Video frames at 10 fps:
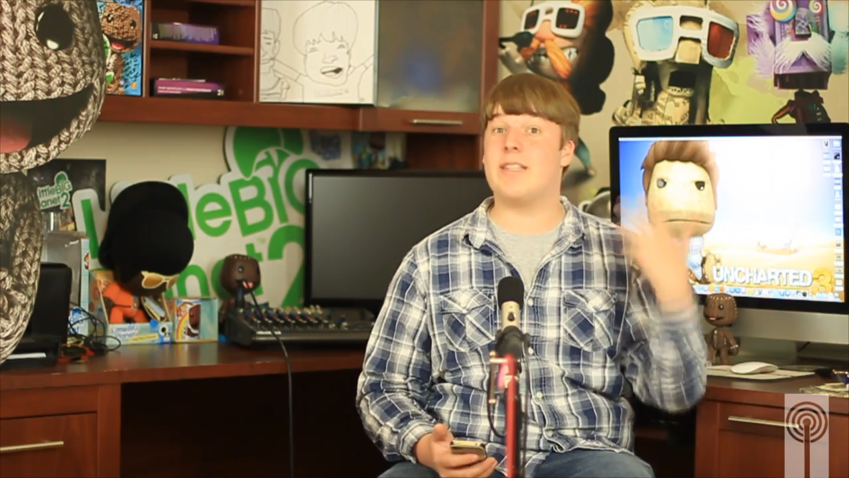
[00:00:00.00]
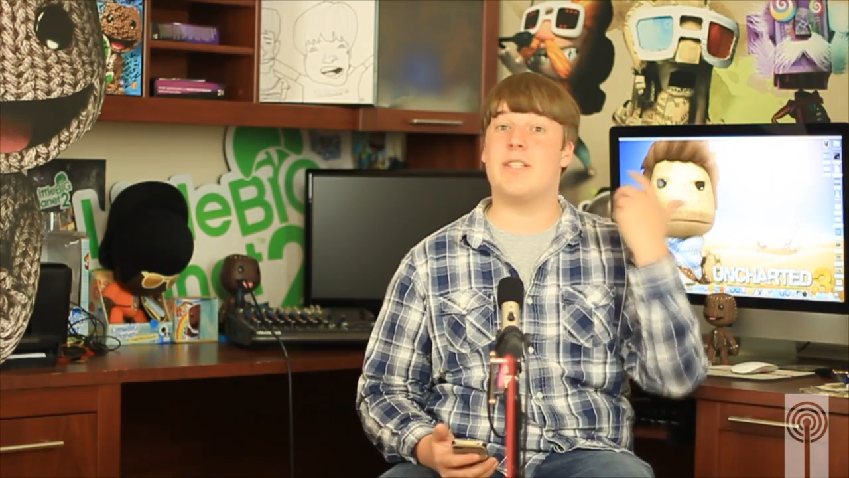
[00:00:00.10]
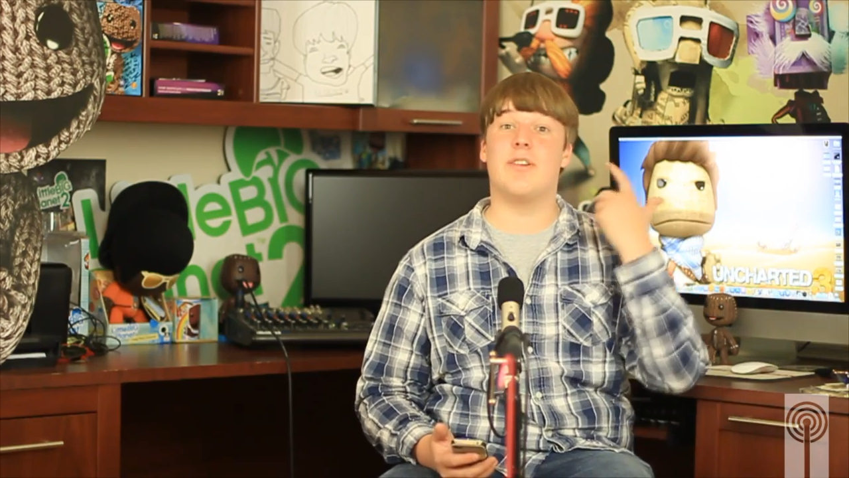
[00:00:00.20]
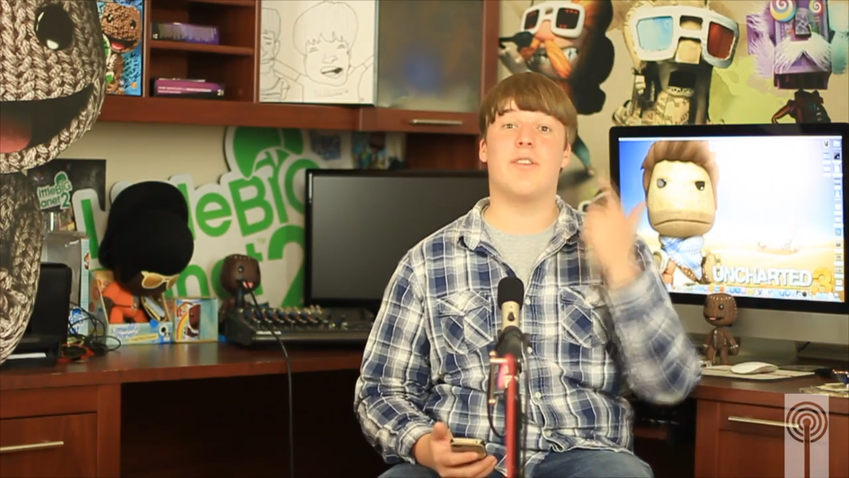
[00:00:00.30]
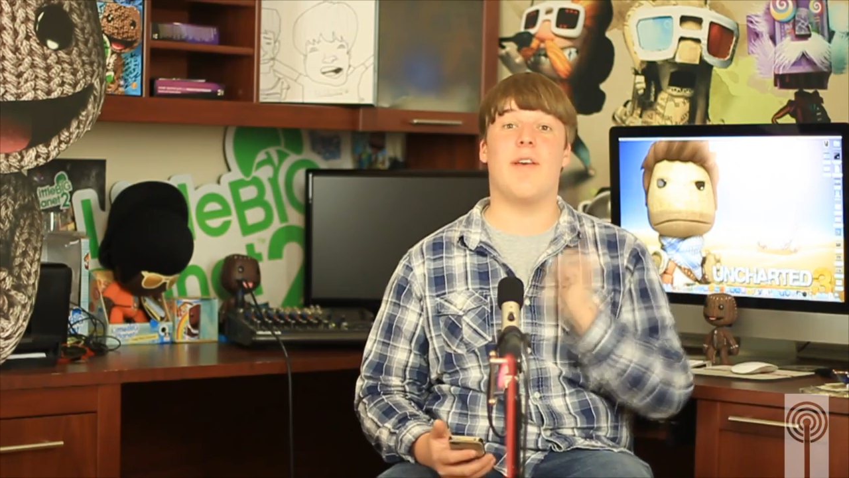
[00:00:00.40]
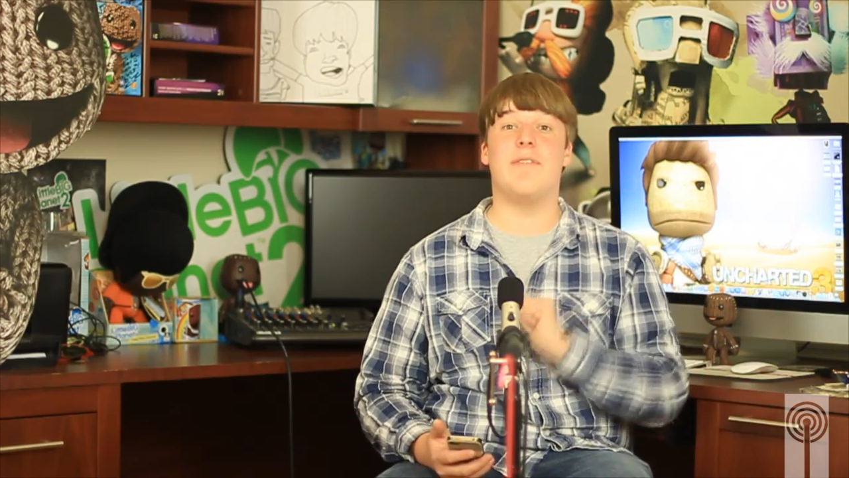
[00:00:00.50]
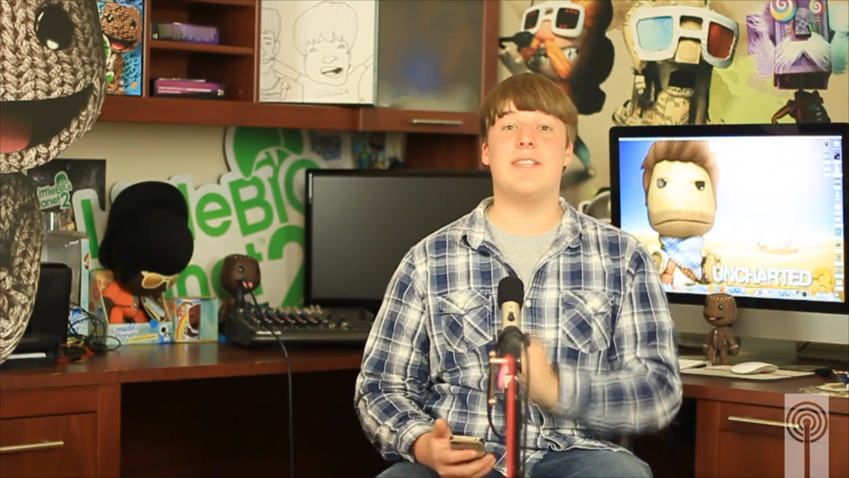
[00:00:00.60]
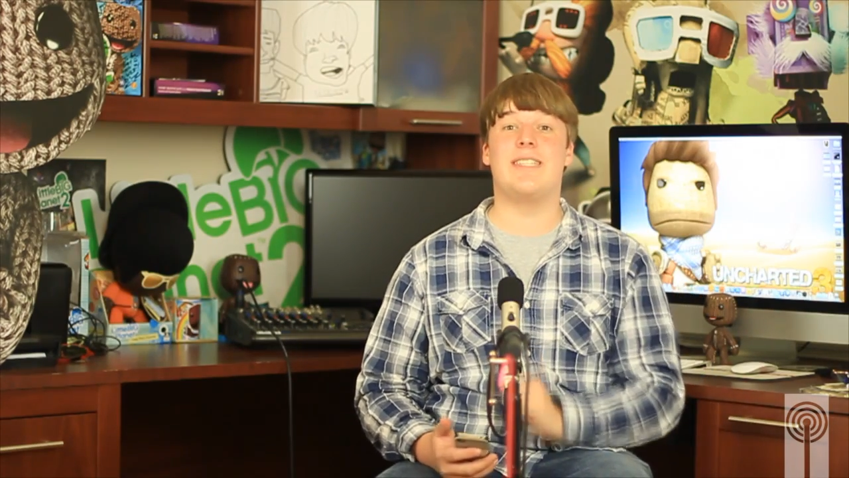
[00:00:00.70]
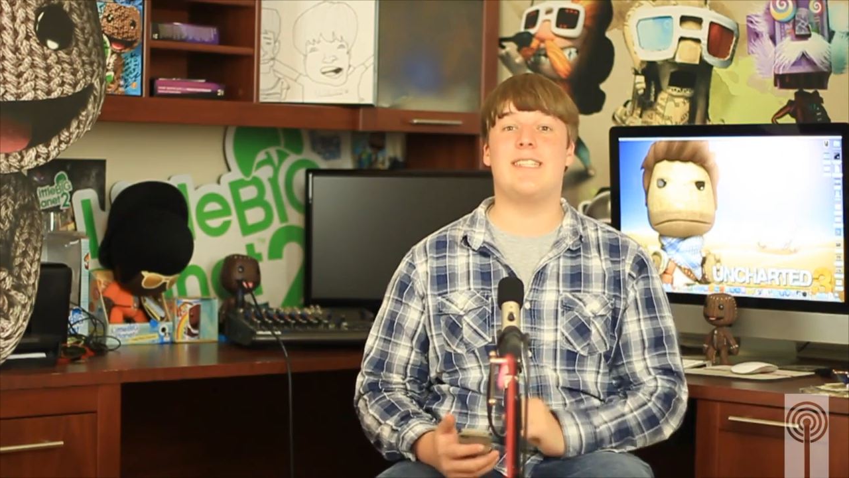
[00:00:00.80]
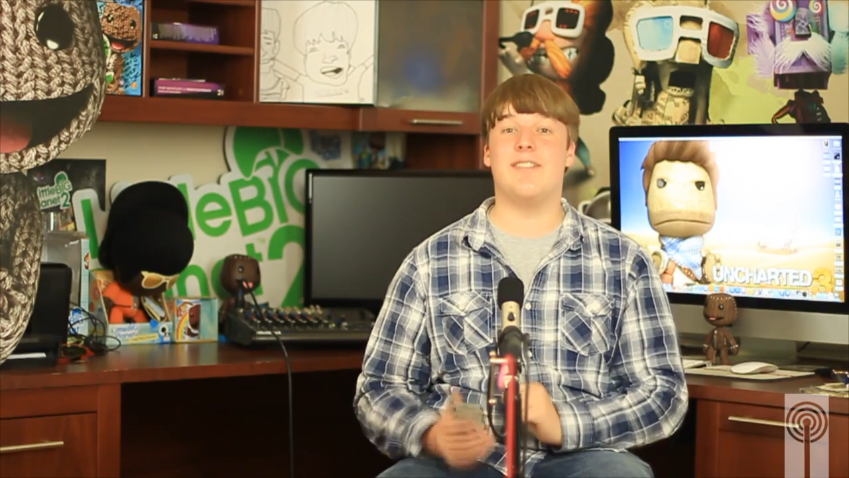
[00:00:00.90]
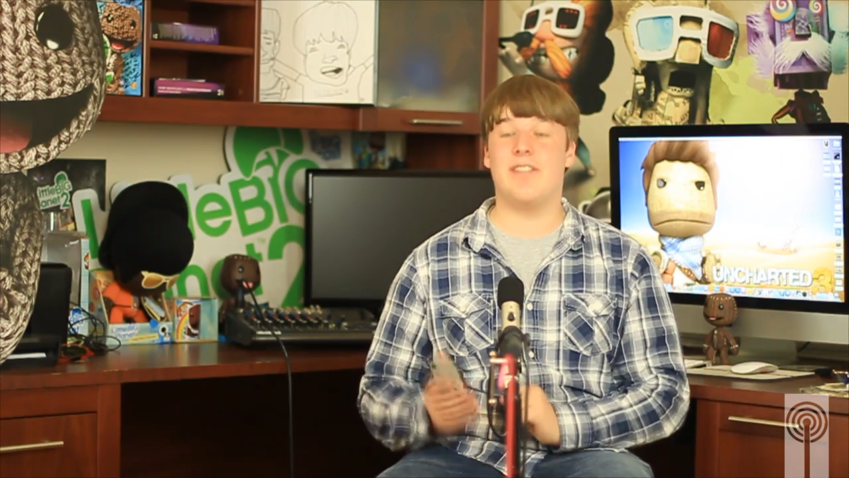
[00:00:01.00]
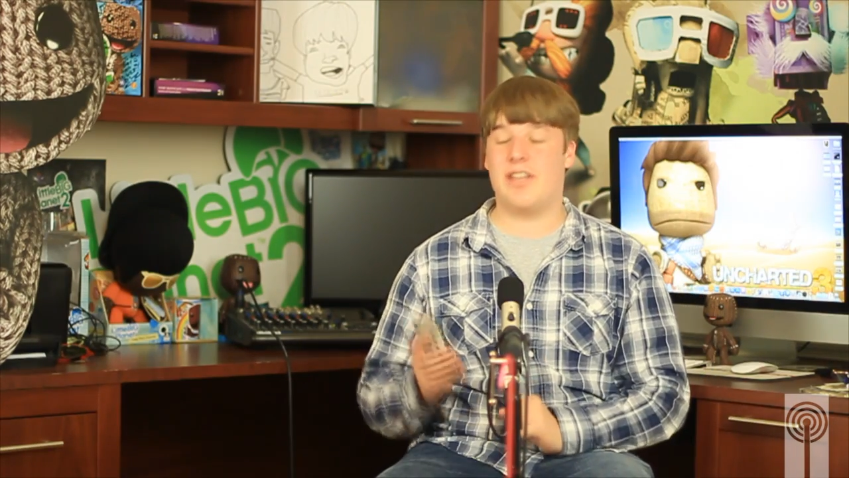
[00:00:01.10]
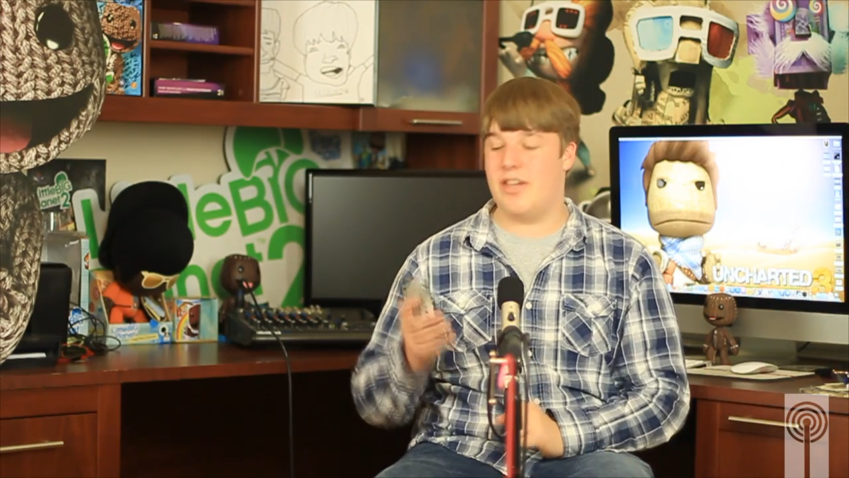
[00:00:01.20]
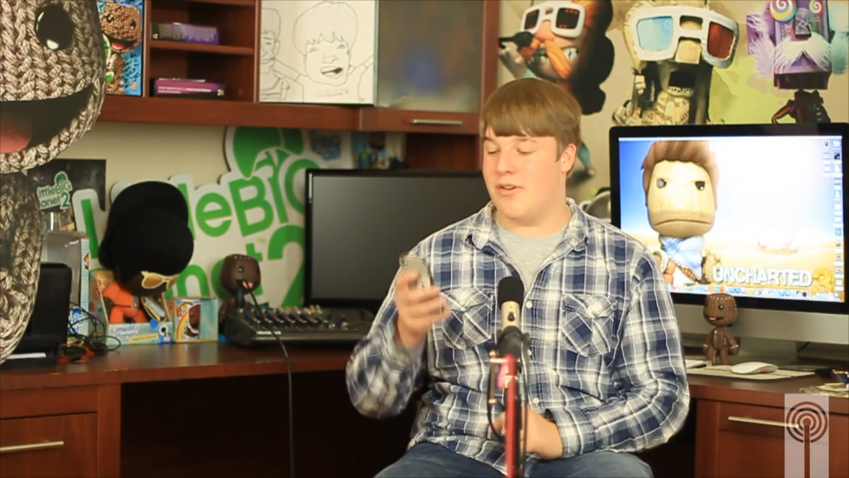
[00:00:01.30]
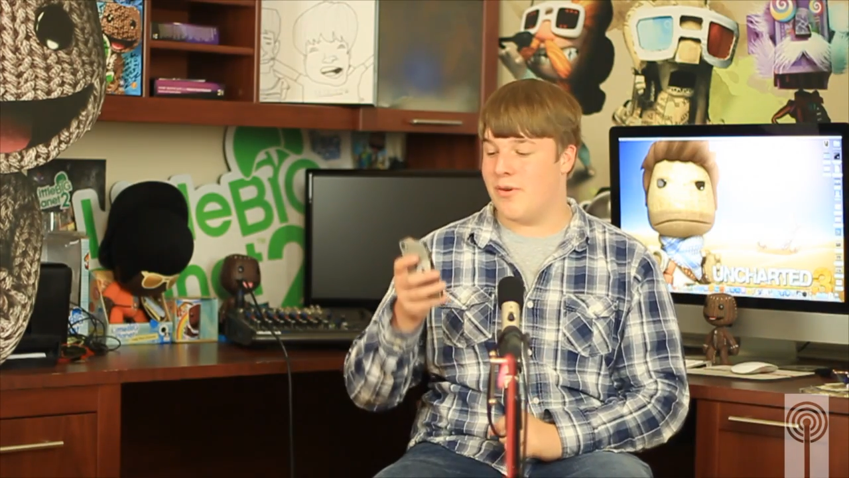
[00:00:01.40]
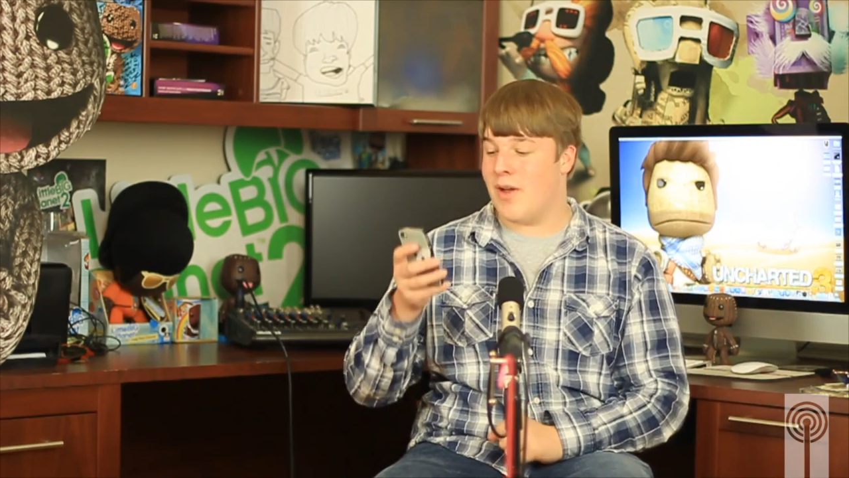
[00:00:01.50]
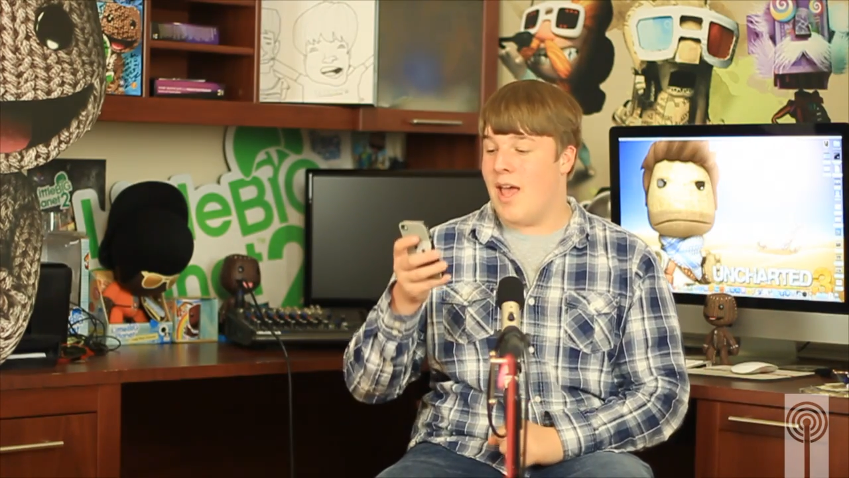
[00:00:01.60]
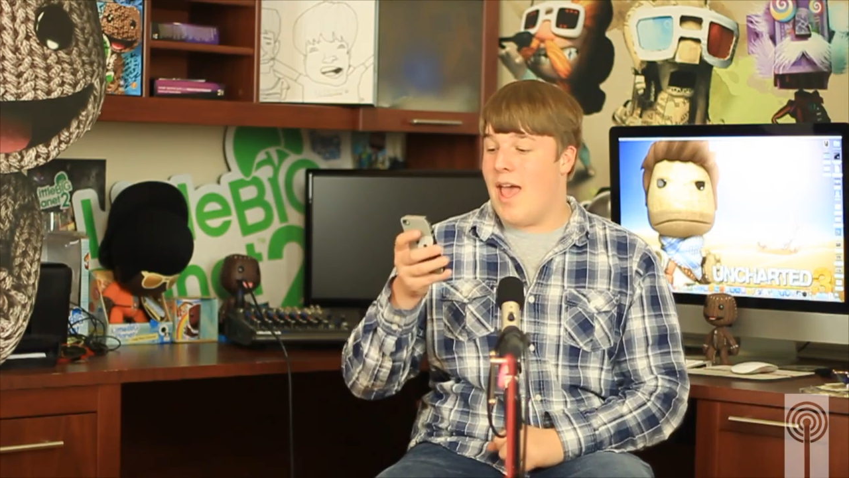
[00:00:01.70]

so your level is still in the queue,